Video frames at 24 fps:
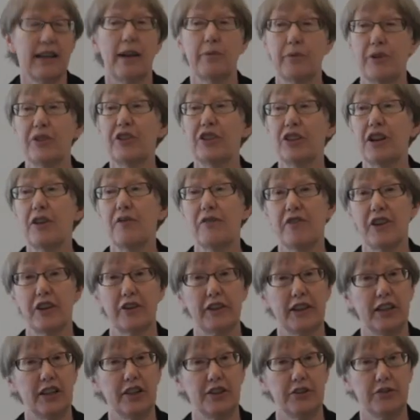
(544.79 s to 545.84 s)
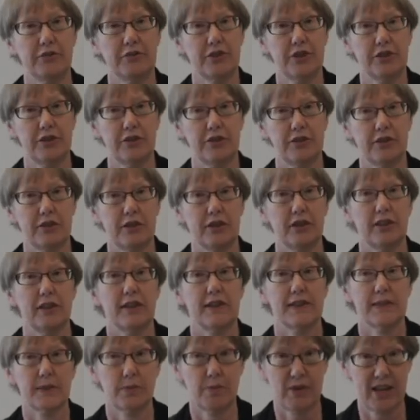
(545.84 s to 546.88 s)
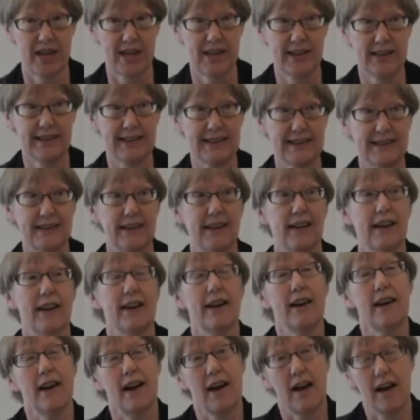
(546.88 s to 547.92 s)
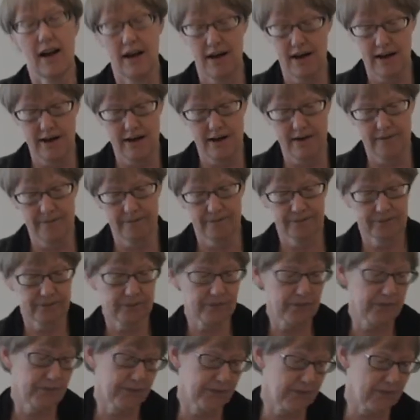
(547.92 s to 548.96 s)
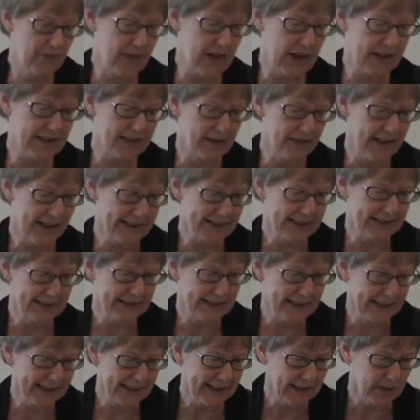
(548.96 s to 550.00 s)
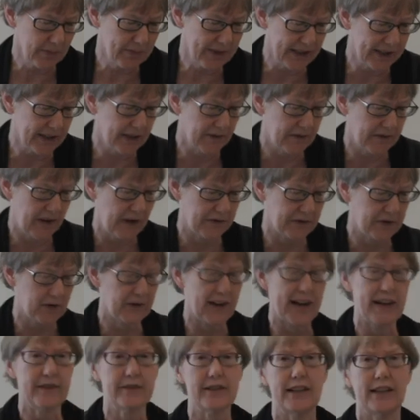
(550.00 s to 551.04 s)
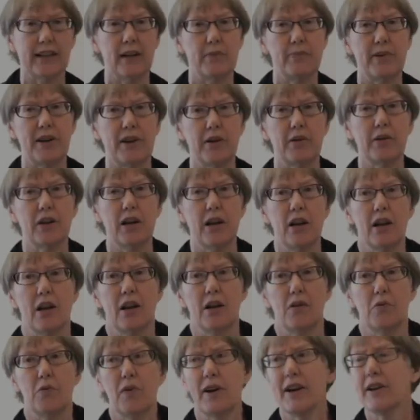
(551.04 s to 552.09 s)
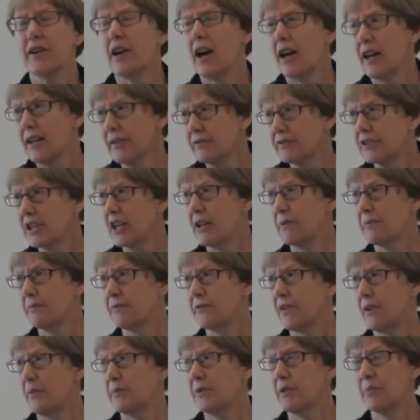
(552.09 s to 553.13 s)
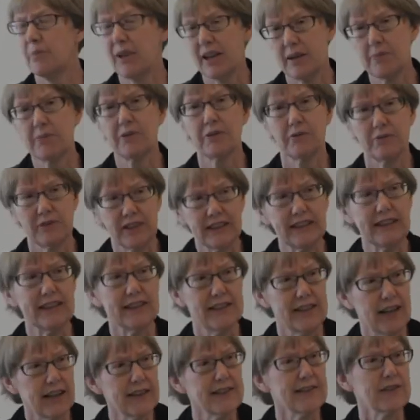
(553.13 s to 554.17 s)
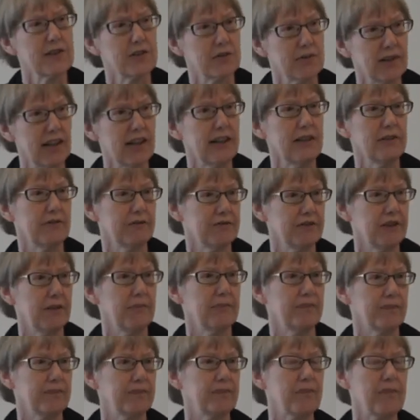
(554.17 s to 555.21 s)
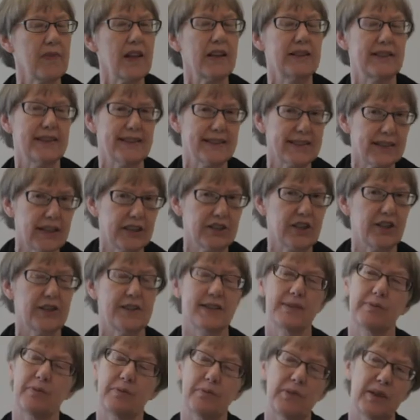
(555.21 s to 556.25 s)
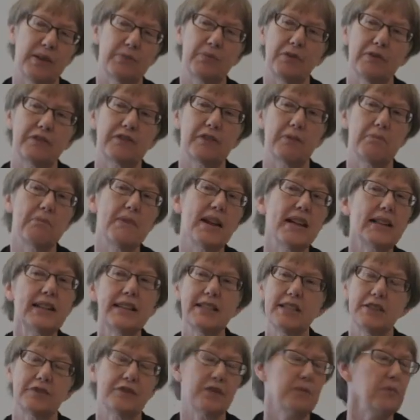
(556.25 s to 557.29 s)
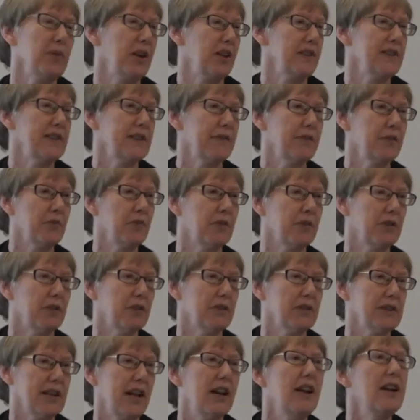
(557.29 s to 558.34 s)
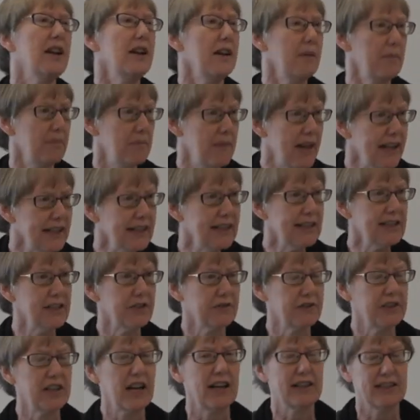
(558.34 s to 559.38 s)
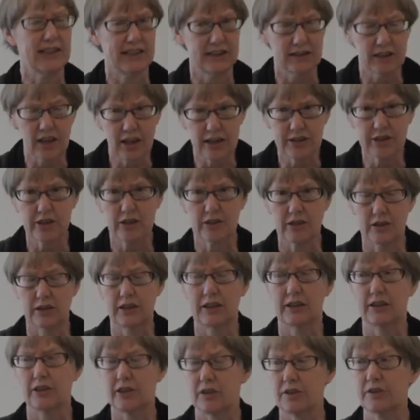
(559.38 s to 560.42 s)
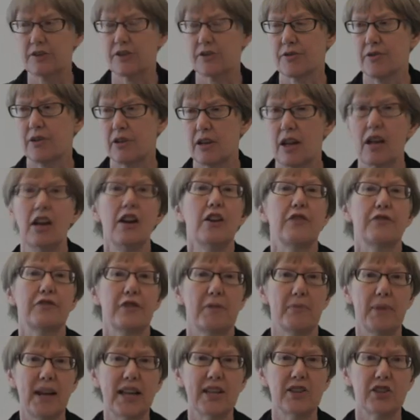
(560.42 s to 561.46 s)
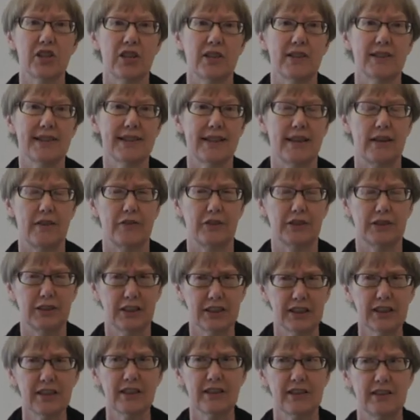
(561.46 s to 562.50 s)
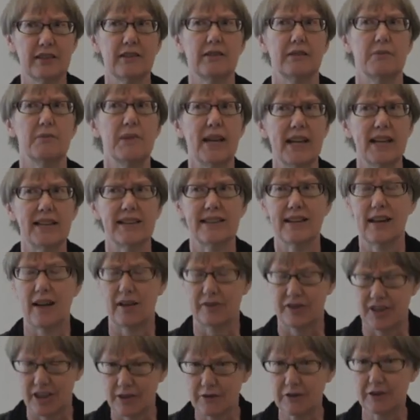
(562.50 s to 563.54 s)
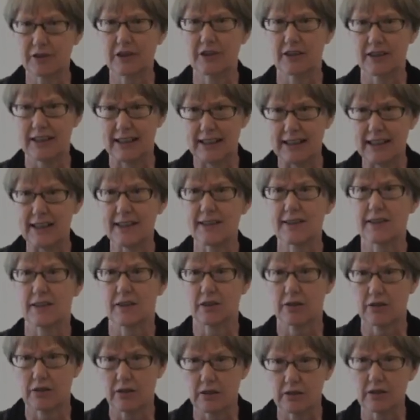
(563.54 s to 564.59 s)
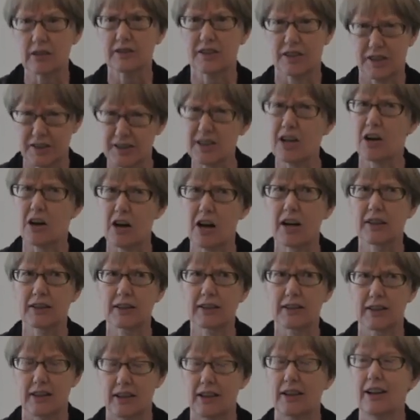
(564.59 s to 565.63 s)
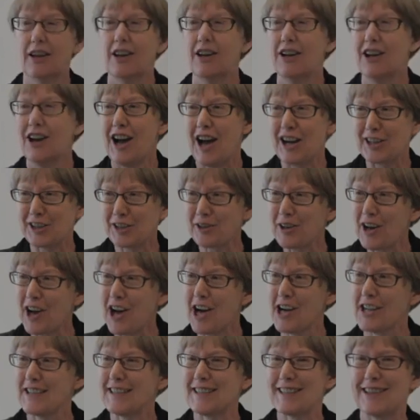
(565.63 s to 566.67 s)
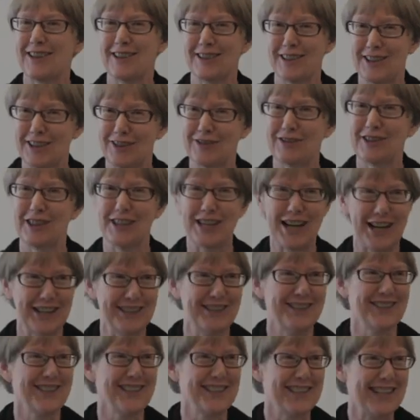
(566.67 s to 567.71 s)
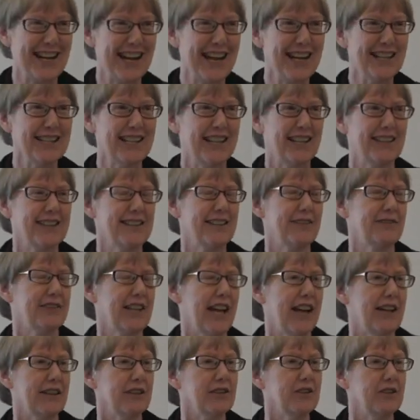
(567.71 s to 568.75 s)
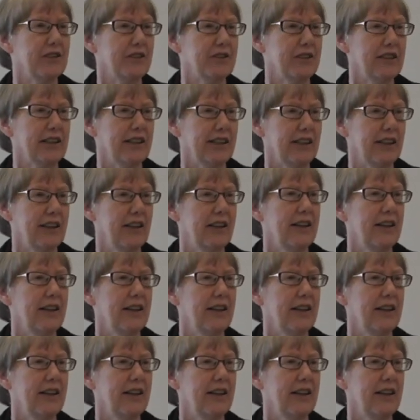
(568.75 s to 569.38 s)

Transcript: and within a very huge space. Um, so that's a little bit of, of, grounding about where I've come from. The paper really does derive from discussions with people from many different parts of the world, many different ideological and cultural formations that have alerted me to how difficult it is to, to talk across our different understandings of category